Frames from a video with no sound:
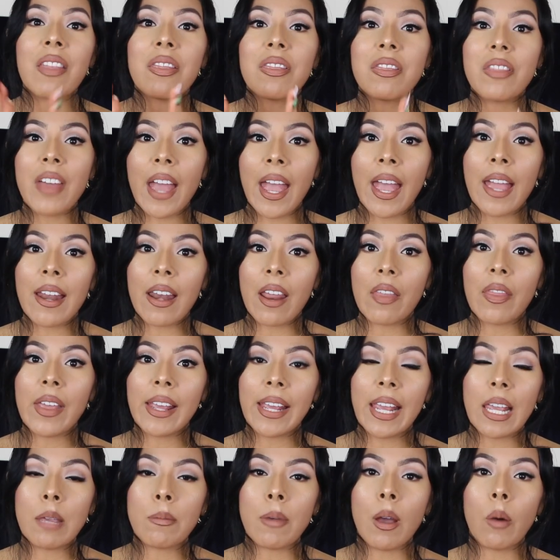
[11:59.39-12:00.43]
And then they
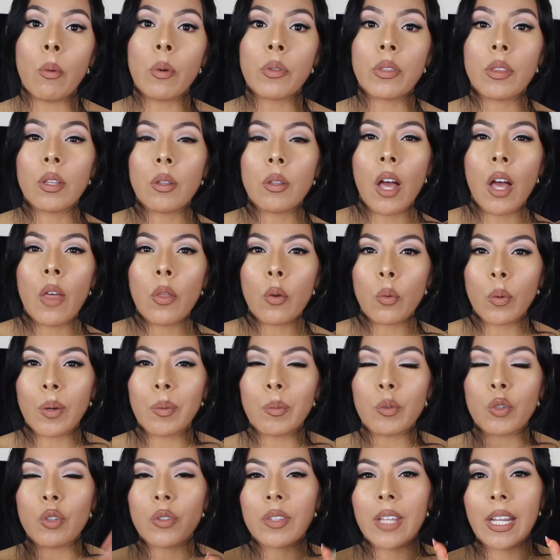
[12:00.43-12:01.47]
came out with other
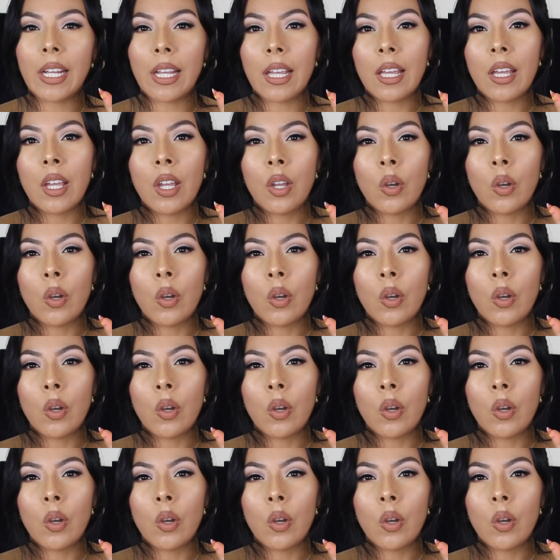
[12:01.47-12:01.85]
one, which is like